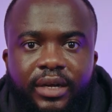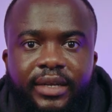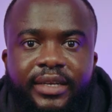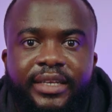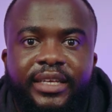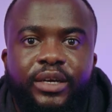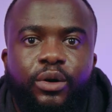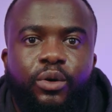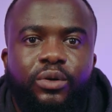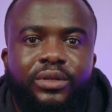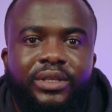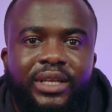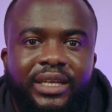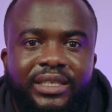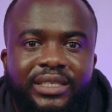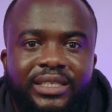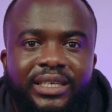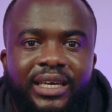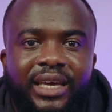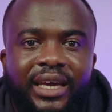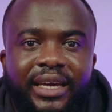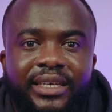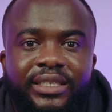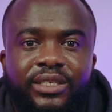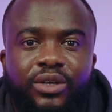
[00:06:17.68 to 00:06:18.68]
The
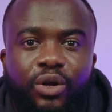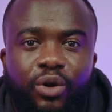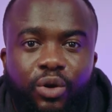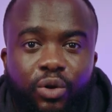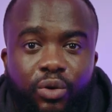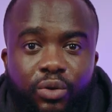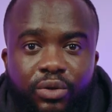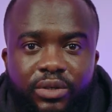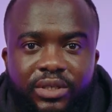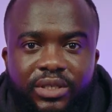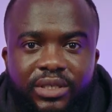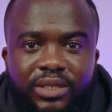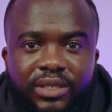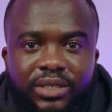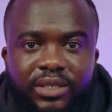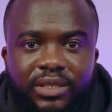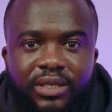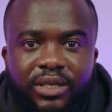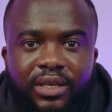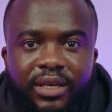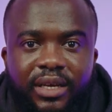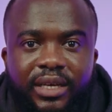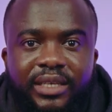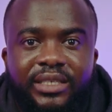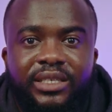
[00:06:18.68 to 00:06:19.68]
authenticate clause
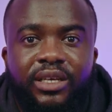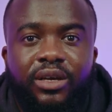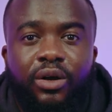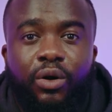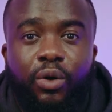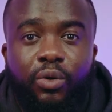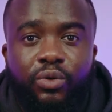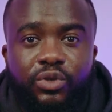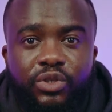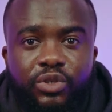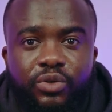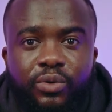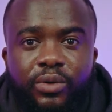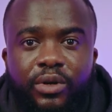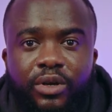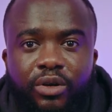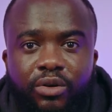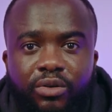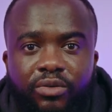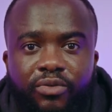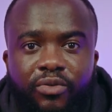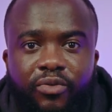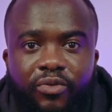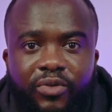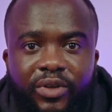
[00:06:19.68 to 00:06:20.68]
is also a
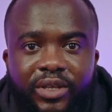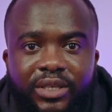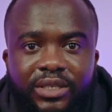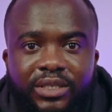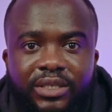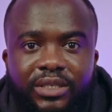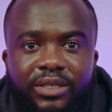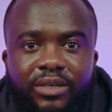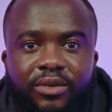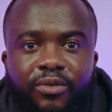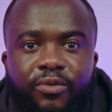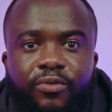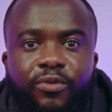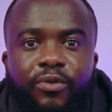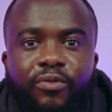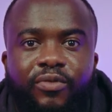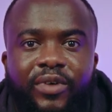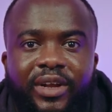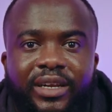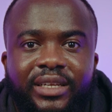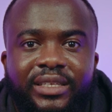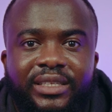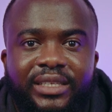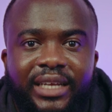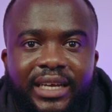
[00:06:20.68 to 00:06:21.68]
good fit for
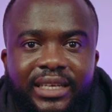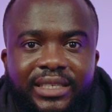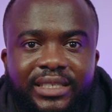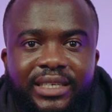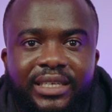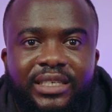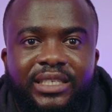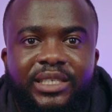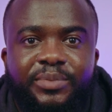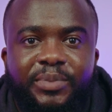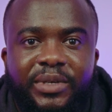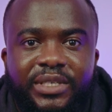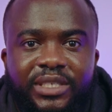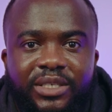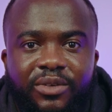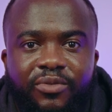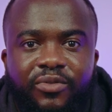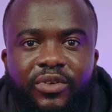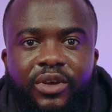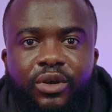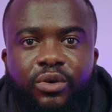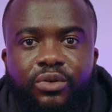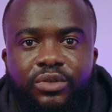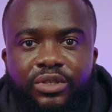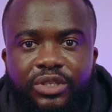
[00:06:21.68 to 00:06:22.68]
validating
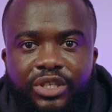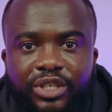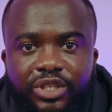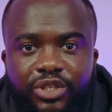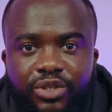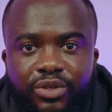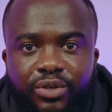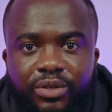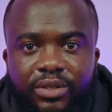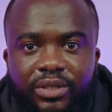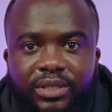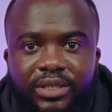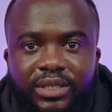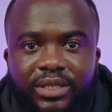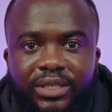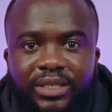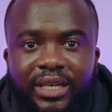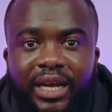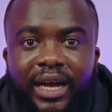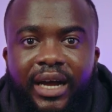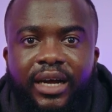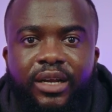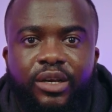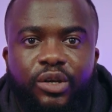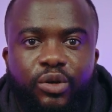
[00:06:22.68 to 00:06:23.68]
specific conditions
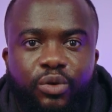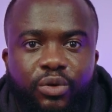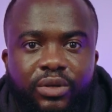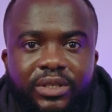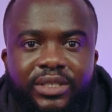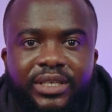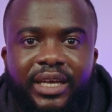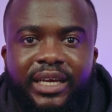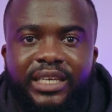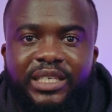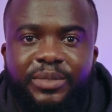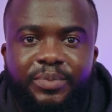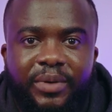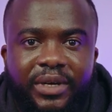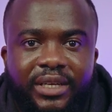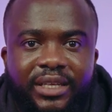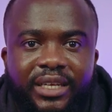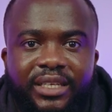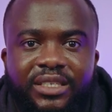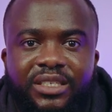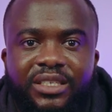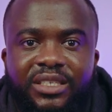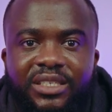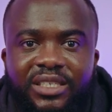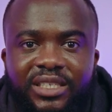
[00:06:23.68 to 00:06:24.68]
that are not
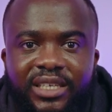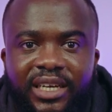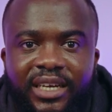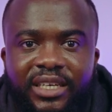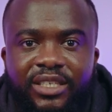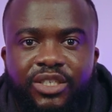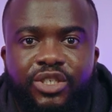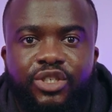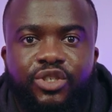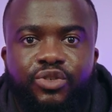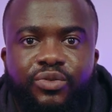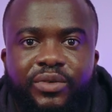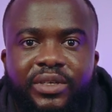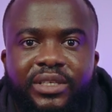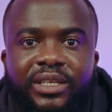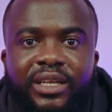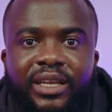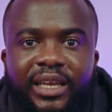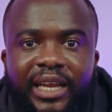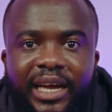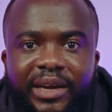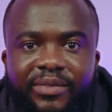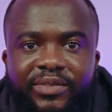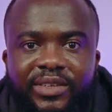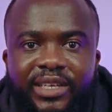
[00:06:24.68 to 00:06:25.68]
expected to change during the
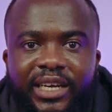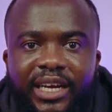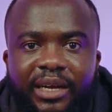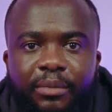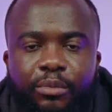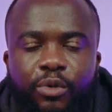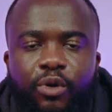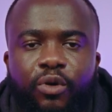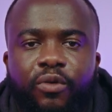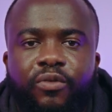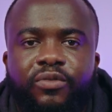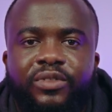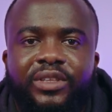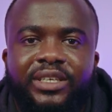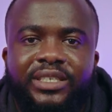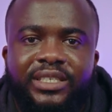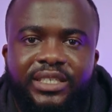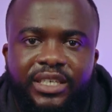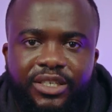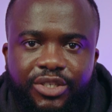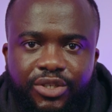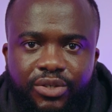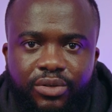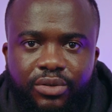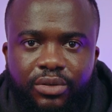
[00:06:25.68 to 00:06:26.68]
lifetime of the
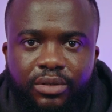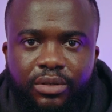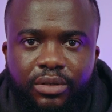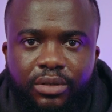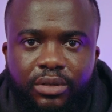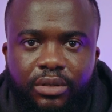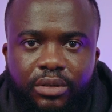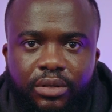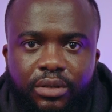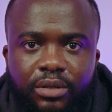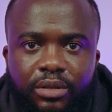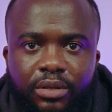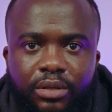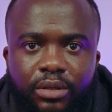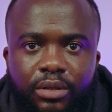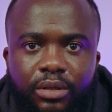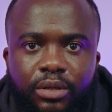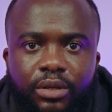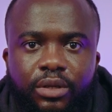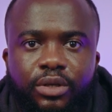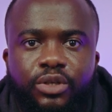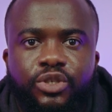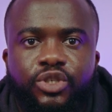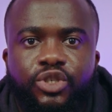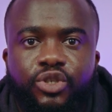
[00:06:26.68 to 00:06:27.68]
session,
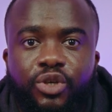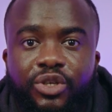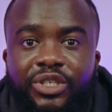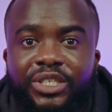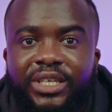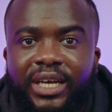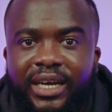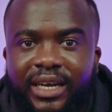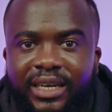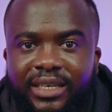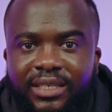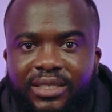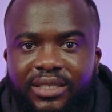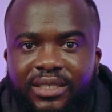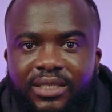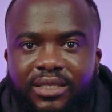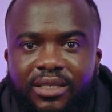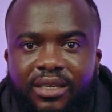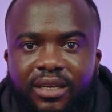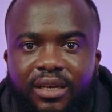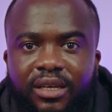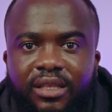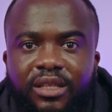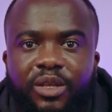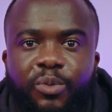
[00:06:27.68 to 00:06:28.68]
such as
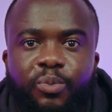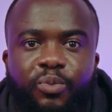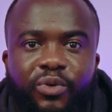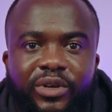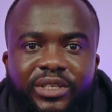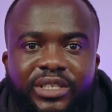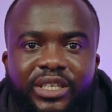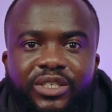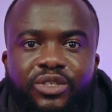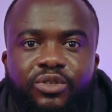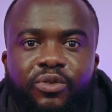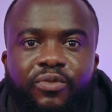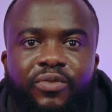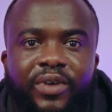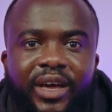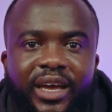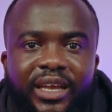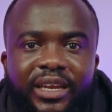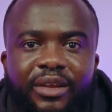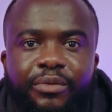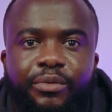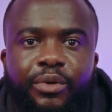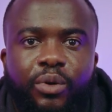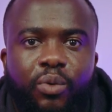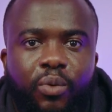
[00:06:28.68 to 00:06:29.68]
the presence of
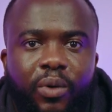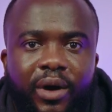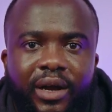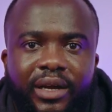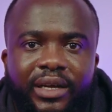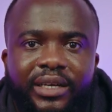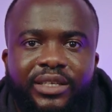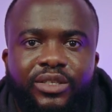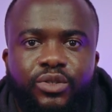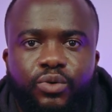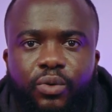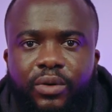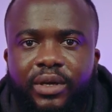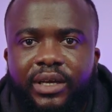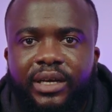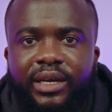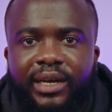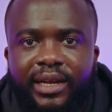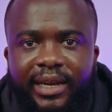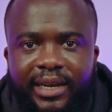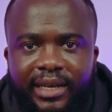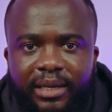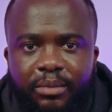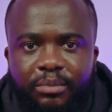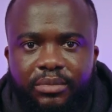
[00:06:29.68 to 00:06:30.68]
any required token
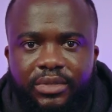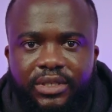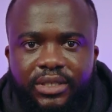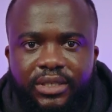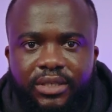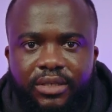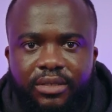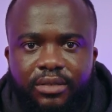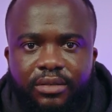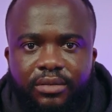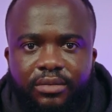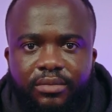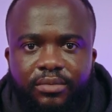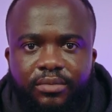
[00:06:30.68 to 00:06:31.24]
claims.